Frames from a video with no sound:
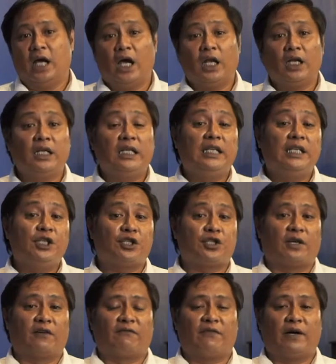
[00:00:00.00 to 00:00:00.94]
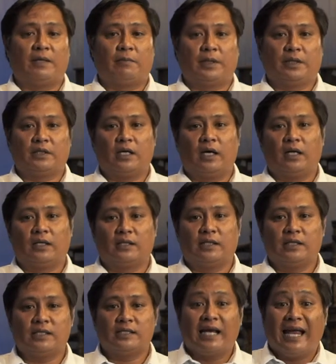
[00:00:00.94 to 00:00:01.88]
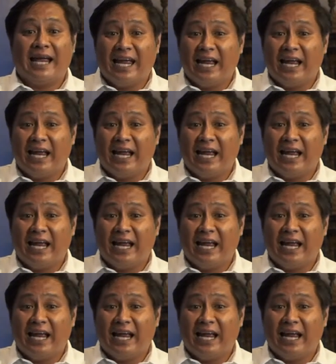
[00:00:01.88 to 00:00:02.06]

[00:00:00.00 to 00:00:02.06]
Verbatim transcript: unleashing vibrant colors